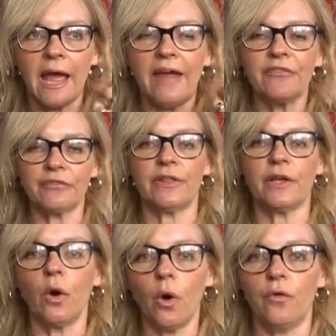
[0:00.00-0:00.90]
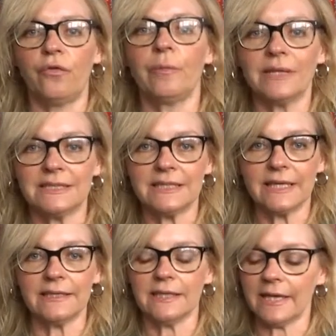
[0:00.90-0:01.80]
everything off my
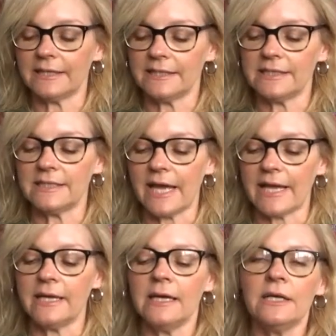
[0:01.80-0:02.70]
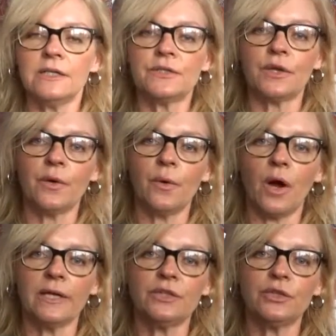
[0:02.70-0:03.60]
skin at the end of the day. So
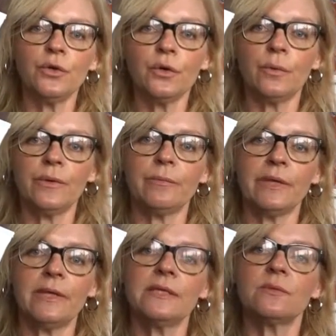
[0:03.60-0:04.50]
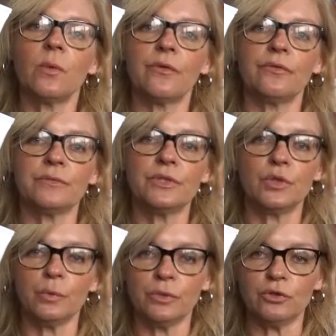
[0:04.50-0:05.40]
I took with me this one from
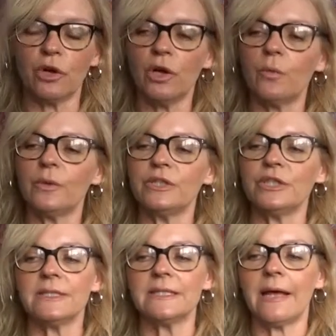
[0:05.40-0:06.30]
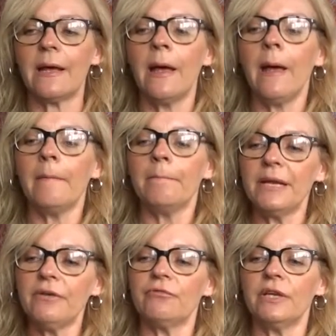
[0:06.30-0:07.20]
Superdrug, which is their
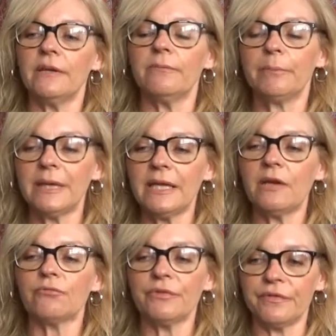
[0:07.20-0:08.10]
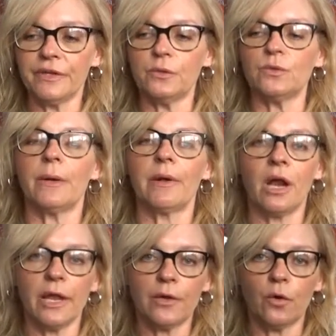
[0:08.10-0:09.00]
B.Revealed
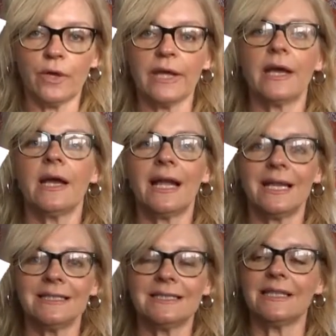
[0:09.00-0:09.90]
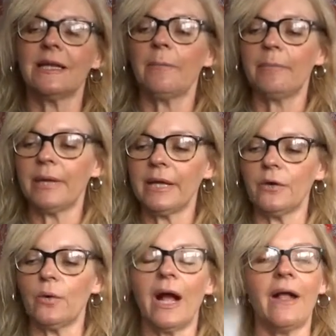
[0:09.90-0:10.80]
Glycolic Cleansing
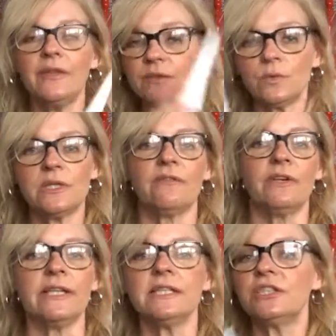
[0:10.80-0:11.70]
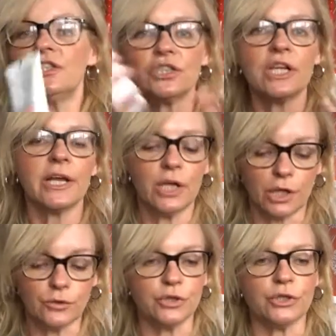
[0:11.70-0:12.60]
Peel. And this was lovely. This is just like a
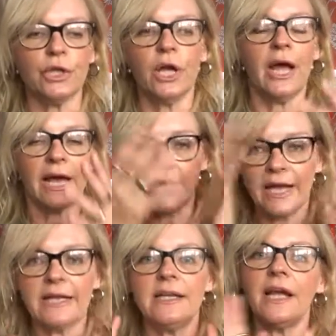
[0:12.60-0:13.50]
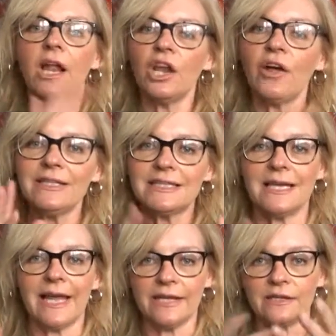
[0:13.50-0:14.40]
lotion. Again, light
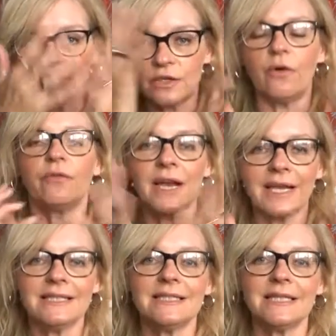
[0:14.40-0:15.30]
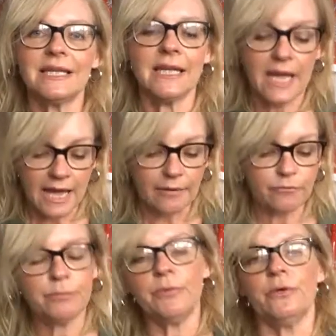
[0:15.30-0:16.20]
layers of cleansing and
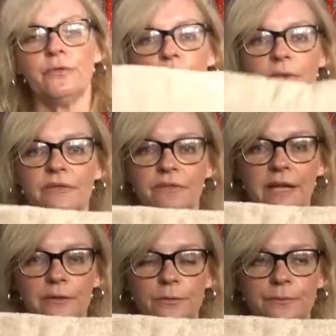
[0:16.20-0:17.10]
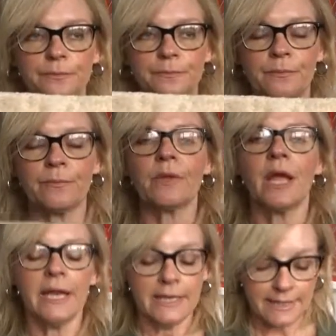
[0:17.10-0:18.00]
removed with the flannel.
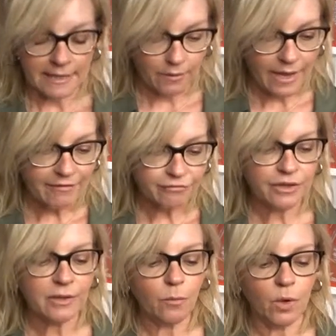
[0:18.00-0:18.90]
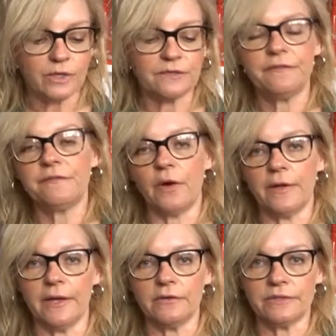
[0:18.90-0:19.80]
Now, everything worked
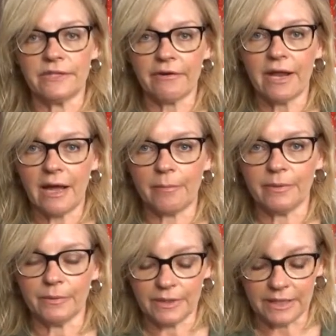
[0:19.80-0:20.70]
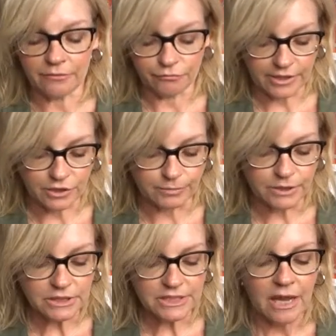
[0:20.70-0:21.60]
fine there. I was very happy with that
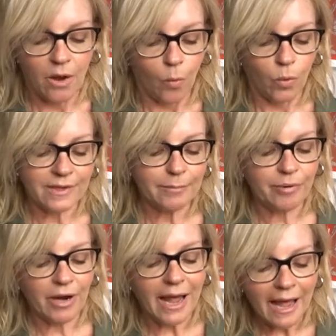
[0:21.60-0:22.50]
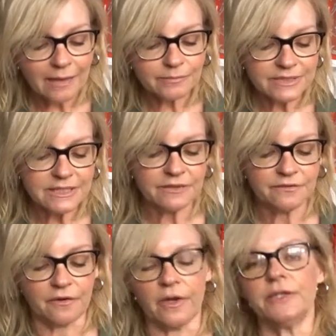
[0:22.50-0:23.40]
arrangement. What I perhaps did
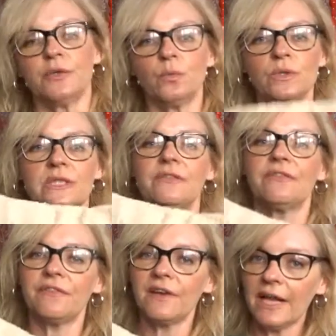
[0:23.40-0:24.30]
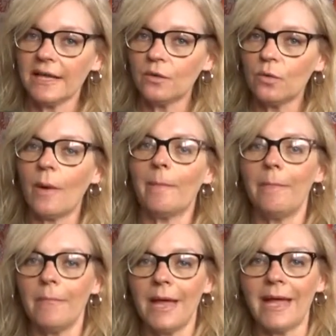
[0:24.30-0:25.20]
find was the flannel
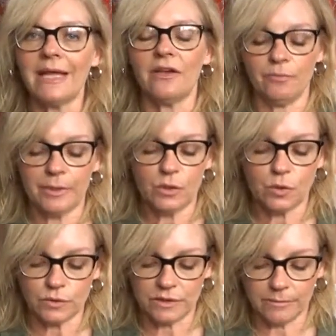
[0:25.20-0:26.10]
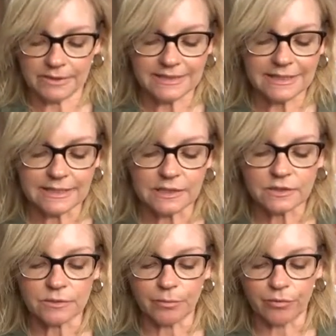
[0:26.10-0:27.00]
may have been causing my skin
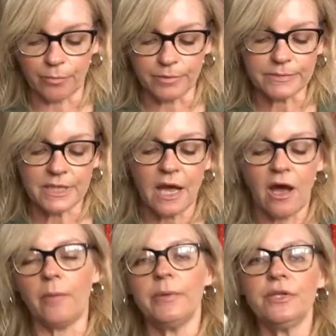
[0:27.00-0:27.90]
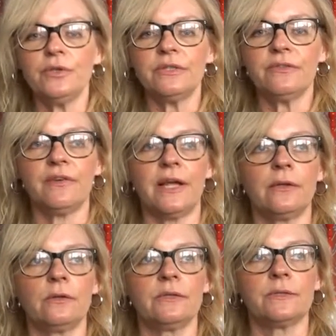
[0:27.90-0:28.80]
some problems. I've been using
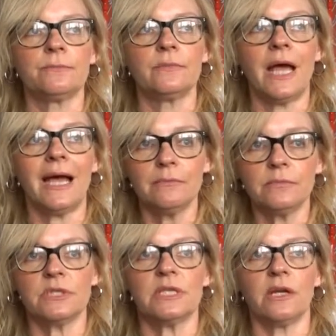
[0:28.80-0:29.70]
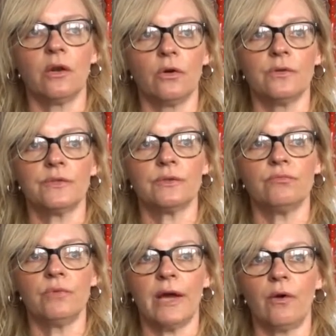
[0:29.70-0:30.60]
flannels and muslin cloths
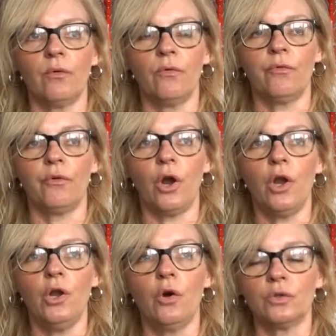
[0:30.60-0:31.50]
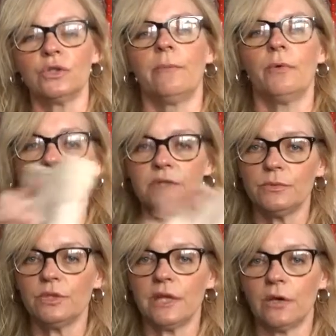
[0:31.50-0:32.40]
now for a long time. Obviously the
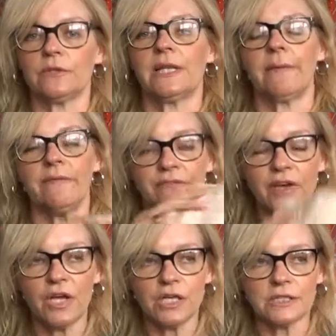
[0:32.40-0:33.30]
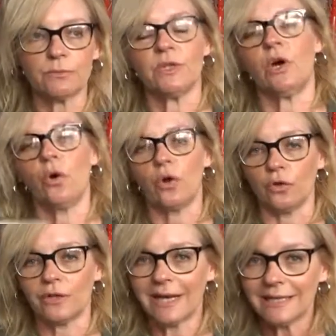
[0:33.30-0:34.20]
muslin cloths came first with the hot
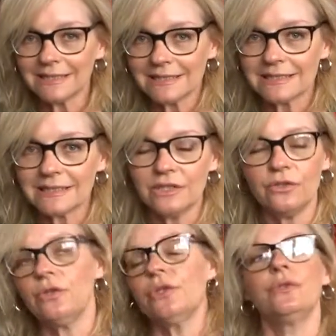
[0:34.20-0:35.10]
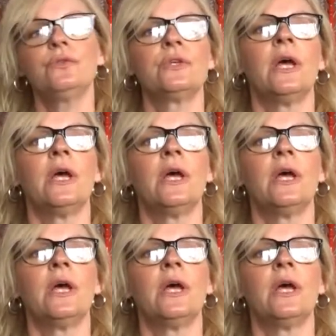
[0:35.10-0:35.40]
cloth cleansers that you use,